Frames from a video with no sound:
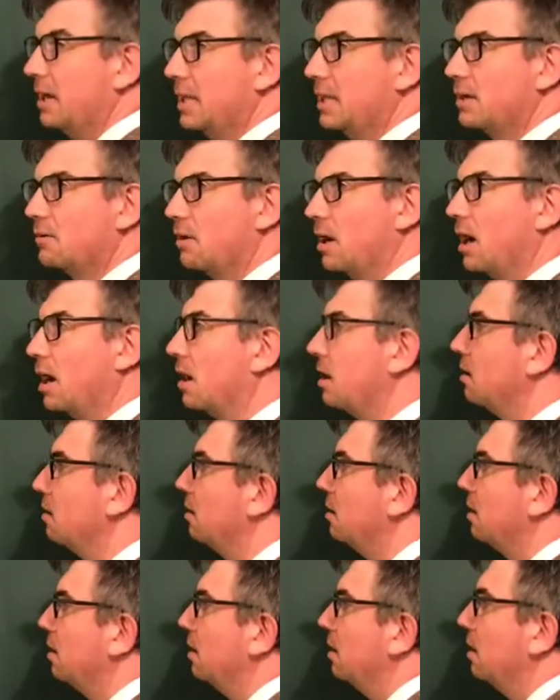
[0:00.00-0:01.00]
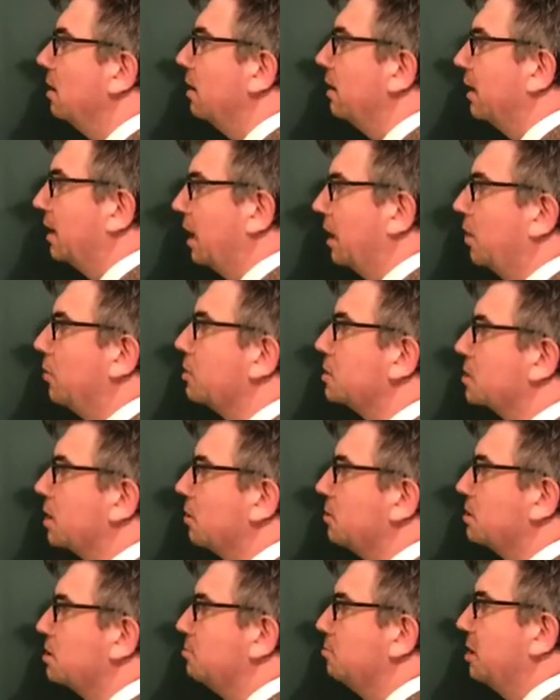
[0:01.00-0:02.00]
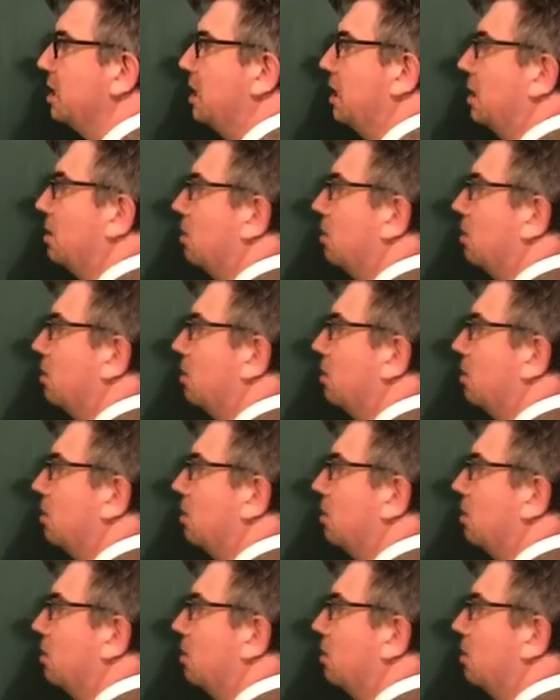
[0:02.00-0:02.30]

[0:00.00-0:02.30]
there are. And I know there's going to be,